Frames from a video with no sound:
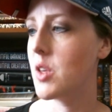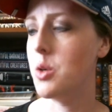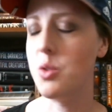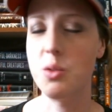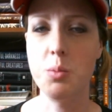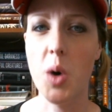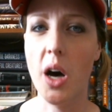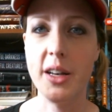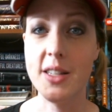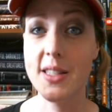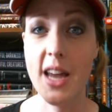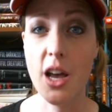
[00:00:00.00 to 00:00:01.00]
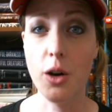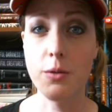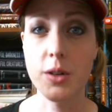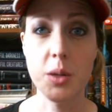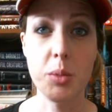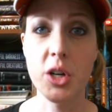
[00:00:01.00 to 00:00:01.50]
who's on his tail
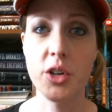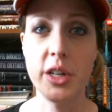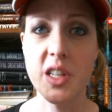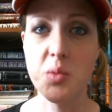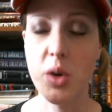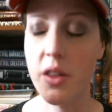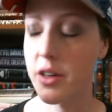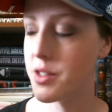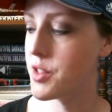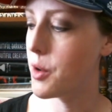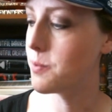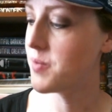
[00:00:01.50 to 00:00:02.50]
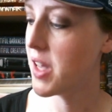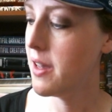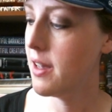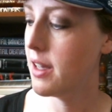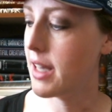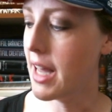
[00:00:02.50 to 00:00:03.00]
for murdering his brother. So
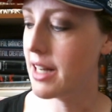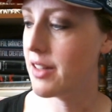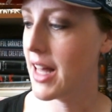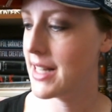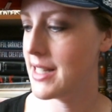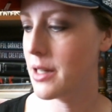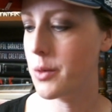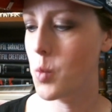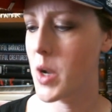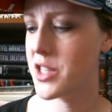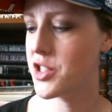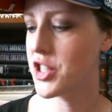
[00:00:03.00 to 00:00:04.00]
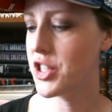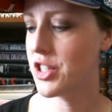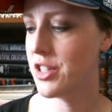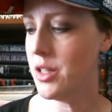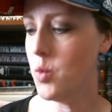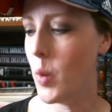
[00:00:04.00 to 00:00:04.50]
kind of classic
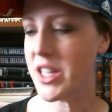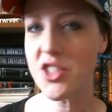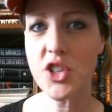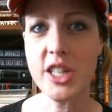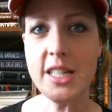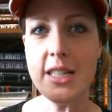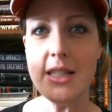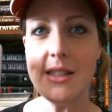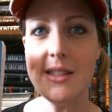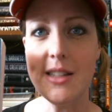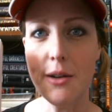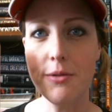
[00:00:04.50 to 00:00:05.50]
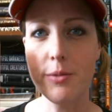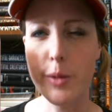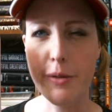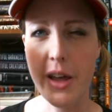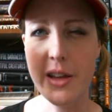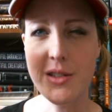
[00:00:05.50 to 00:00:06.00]
westerny stuff,
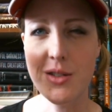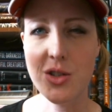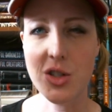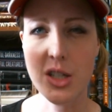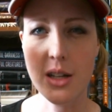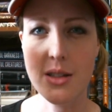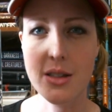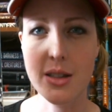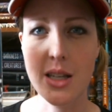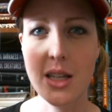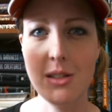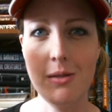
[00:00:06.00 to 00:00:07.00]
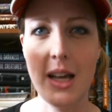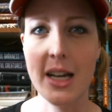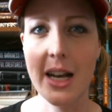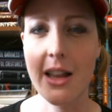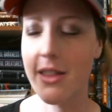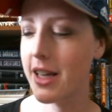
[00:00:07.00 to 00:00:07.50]
revenge, gunslinging, that
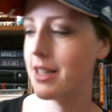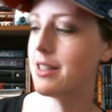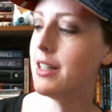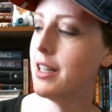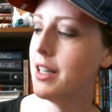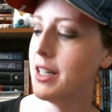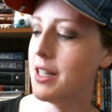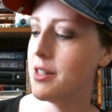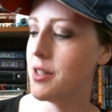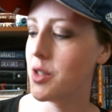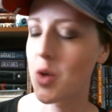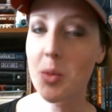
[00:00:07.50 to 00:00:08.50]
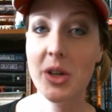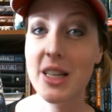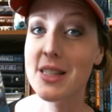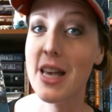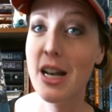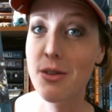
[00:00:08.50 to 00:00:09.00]
kind of thing. So I'm really
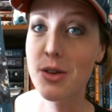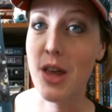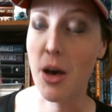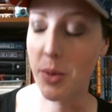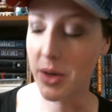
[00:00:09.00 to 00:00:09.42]
excited for that